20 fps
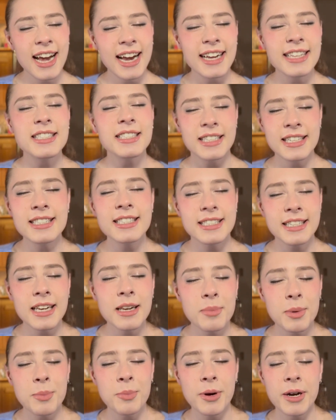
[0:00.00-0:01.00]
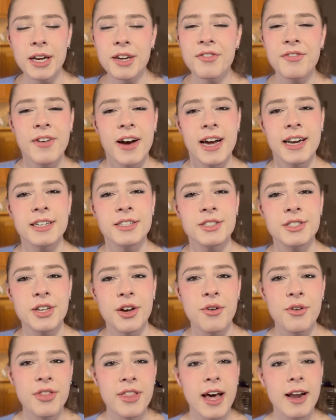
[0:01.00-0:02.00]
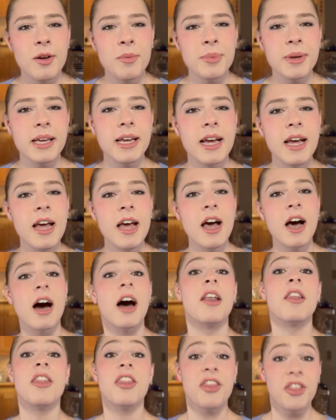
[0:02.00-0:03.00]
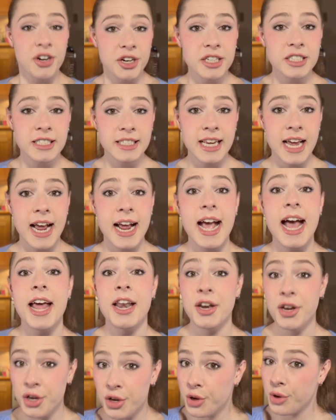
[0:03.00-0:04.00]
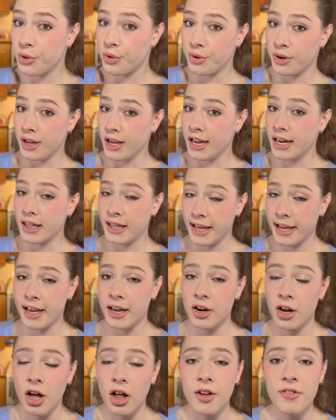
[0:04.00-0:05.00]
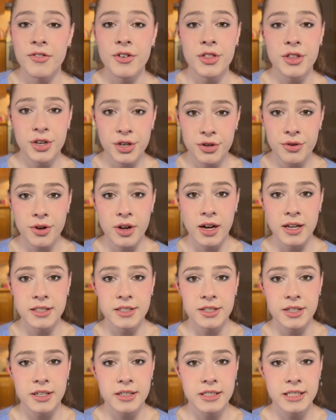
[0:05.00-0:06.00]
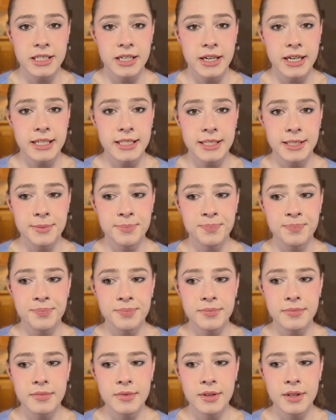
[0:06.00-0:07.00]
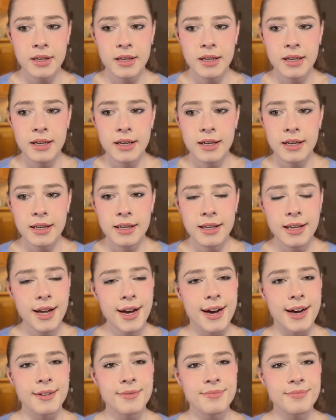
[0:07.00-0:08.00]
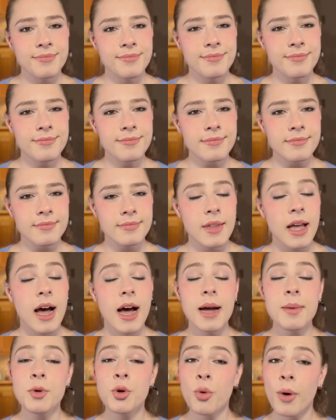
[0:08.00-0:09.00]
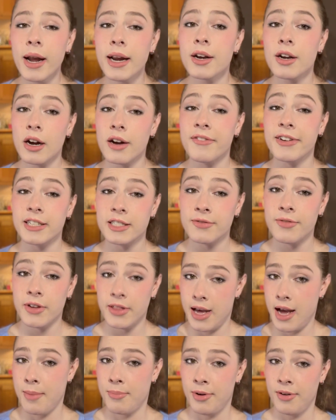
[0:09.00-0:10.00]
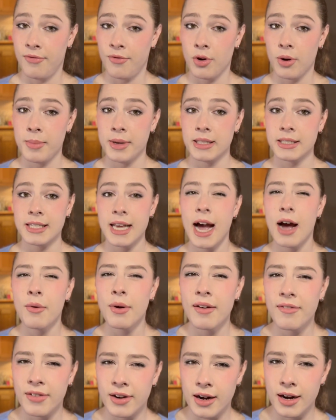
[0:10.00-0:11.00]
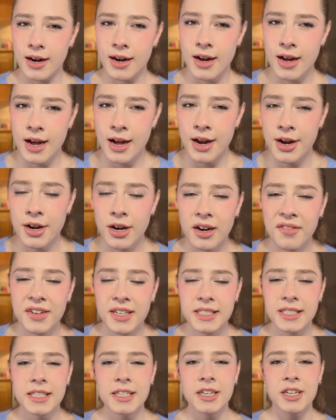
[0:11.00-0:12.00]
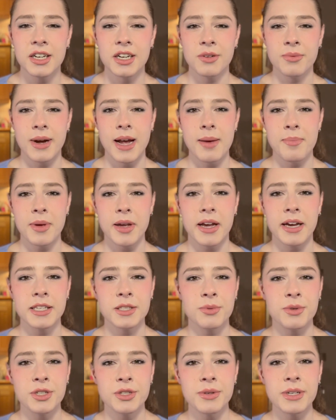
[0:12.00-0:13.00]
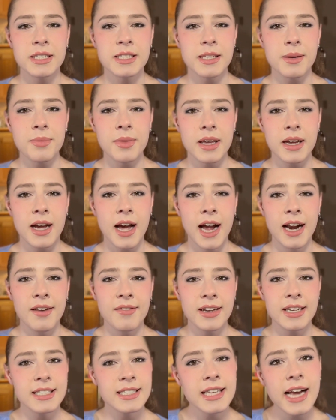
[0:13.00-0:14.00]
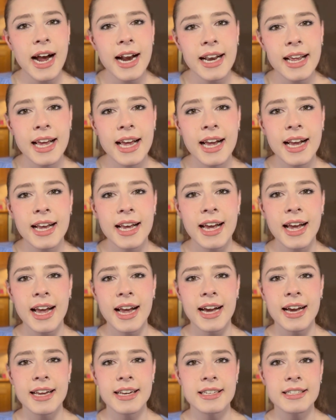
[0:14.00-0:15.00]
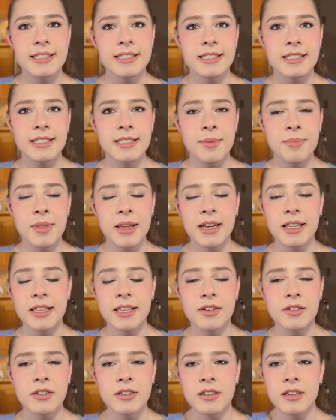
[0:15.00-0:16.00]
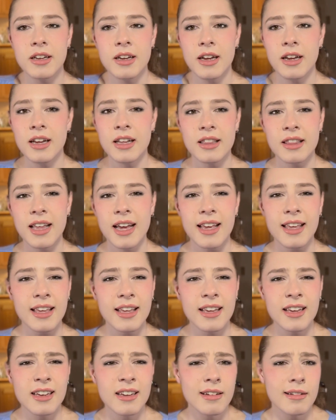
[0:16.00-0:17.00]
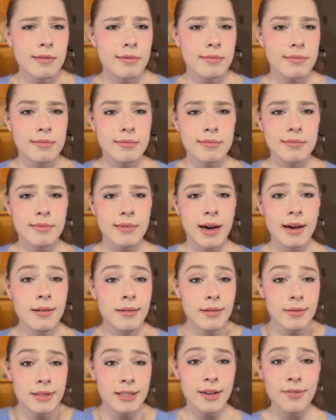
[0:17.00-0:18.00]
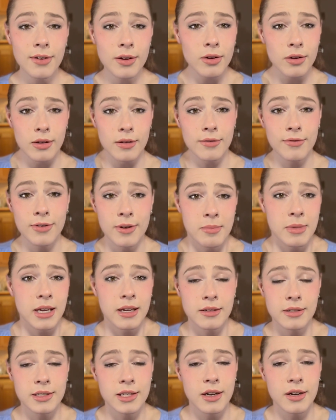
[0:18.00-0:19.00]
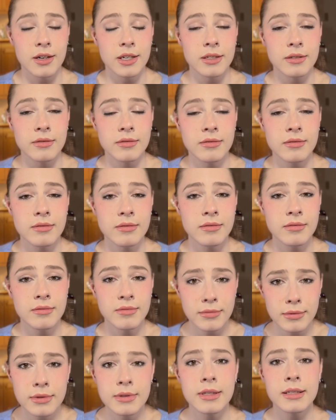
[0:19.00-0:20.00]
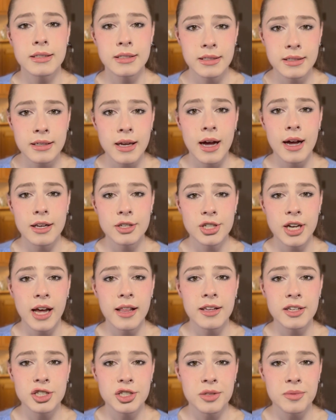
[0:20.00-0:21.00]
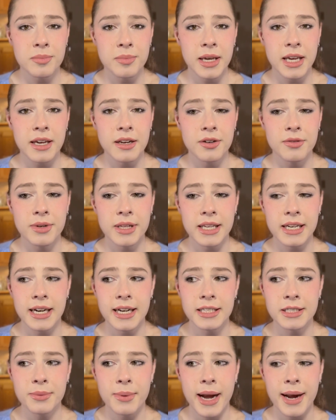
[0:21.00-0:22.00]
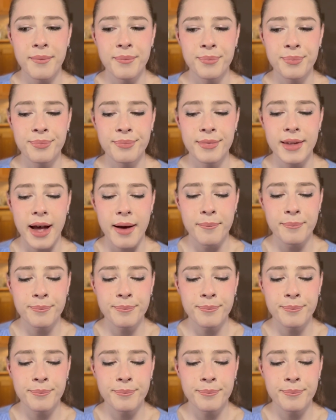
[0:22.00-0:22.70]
It's going to be pretty fun. So that'll be on Thursday at noon in Lincoln Hall for the noon concert series. Yeah. I'm quite nervous for that performance. However, nervous in a good way, because we're doing something kind of exciting and something a little, like, I don't know, difficult for me. So that's challenging me in a really nice way. Yeah.